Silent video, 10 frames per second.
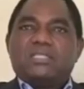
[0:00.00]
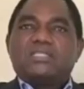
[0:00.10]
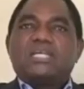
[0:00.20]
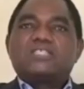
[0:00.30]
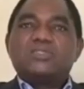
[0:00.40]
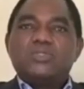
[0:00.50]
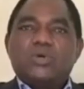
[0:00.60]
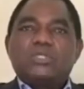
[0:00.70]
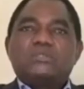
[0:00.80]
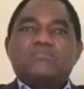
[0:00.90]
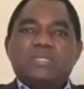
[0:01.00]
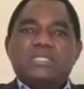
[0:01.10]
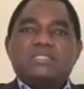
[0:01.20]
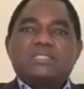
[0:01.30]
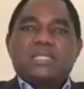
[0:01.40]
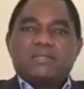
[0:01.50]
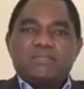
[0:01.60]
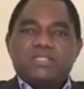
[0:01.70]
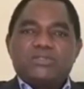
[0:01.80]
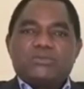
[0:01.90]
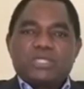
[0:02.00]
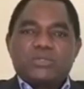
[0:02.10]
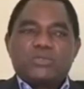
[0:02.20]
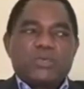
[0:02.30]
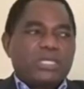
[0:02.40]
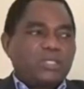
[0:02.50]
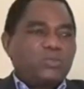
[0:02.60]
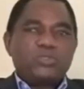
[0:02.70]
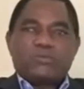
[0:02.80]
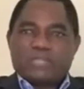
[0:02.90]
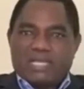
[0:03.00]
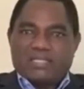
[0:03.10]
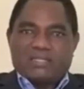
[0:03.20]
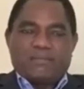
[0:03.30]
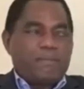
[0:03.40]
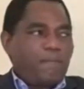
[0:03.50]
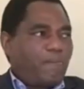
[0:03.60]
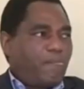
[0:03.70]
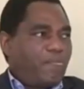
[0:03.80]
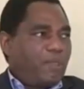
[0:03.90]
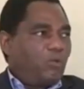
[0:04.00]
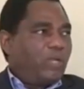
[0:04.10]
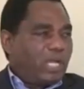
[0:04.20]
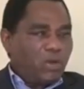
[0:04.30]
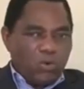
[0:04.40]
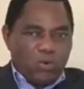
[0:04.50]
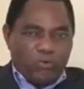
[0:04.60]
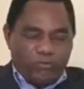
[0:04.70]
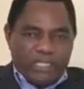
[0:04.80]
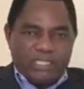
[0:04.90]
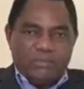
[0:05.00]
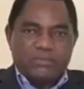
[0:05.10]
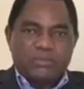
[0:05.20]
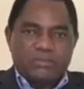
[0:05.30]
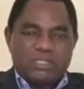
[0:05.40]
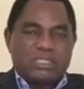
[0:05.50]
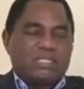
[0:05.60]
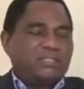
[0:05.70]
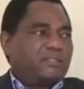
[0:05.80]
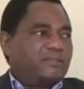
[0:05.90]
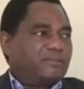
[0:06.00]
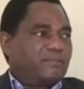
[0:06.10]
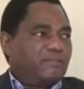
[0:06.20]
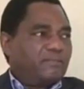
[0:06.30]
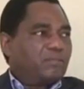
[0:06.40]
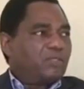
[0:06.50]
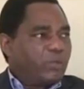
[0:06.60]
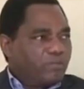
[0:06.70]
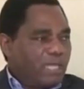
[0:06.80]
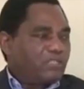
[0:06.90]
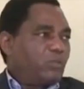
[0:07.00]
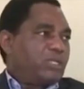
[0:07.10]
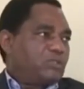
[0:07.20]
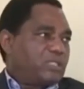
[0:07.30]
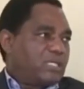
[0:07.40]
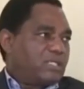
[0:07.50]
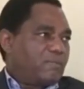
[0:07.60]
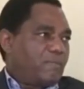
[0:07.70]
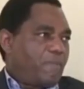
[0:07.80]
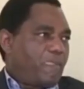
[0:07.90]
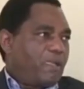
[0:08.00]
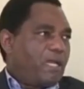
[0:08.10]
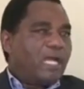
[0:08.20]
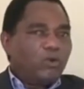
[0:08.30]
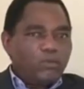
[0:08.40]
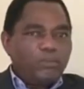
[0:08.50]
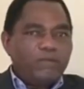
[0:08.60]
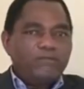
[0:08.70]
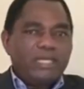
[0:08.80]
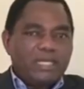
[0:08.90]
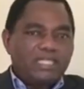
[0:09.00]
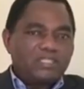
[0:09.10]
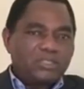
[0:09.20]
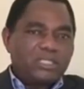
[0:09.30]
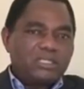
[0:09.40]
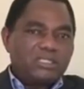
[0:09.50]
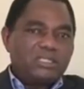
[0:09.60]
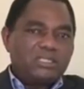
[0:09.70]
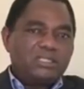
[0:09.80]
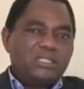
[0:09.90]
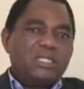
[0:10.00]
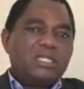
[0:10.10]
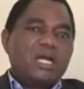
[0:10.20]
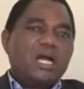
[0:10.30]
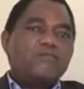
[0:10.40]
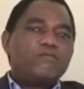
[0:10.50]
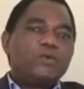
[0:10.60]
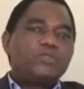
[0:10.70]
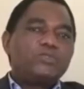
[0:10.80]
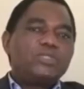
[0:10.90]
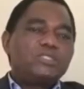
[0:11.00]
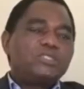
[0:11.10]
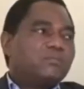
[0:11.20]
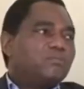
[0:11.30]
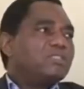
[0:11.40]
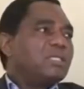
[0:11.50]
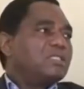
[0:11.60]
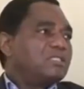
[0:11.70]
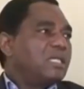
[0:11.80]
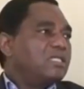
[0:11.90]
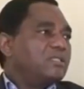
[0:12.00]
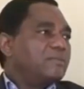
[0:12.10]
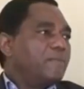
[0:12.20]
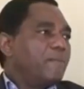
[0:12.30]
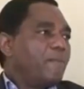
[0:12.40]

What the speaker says: It does not mean it's an admission of guilt. We are guilty of nothing. We are all victims of this gassing, but we must work together. I hope I've illustrated this unfortunate misunderstanding.